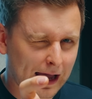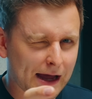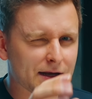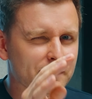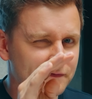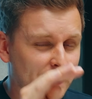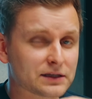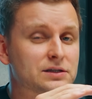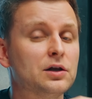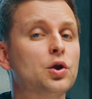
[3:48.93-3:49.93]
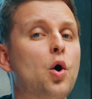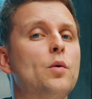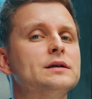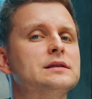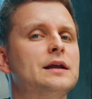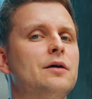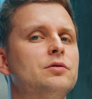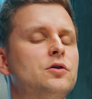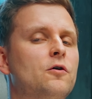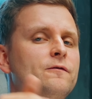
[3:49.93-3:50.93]
kind of, that's the lowest that I
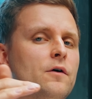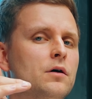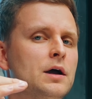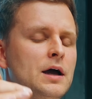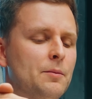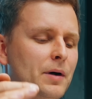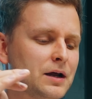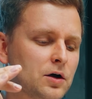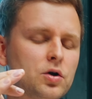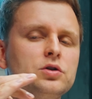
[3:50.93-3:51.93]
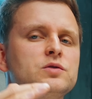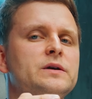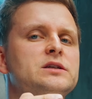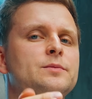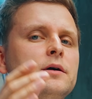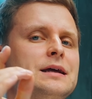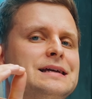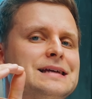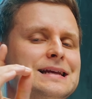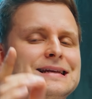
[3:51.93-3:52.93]
would go for, but a good sweet spot
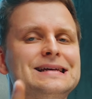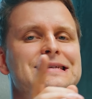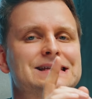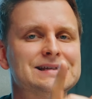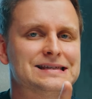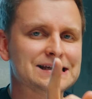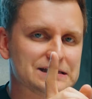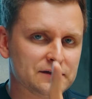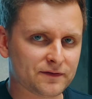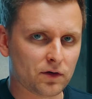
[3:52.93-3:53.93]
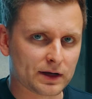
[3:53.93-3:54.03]
is at least sixty-four